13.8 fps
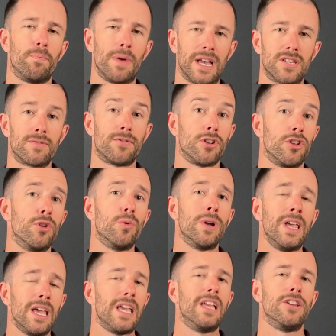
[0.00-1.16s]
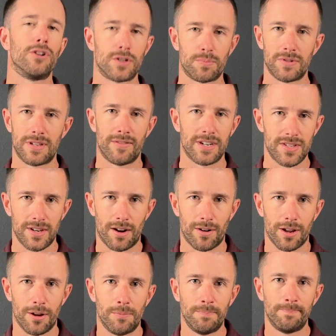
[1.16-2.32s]
best for you in your specific
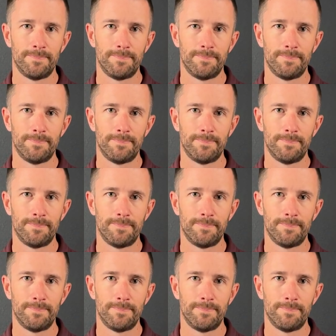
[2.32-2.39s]
scenario.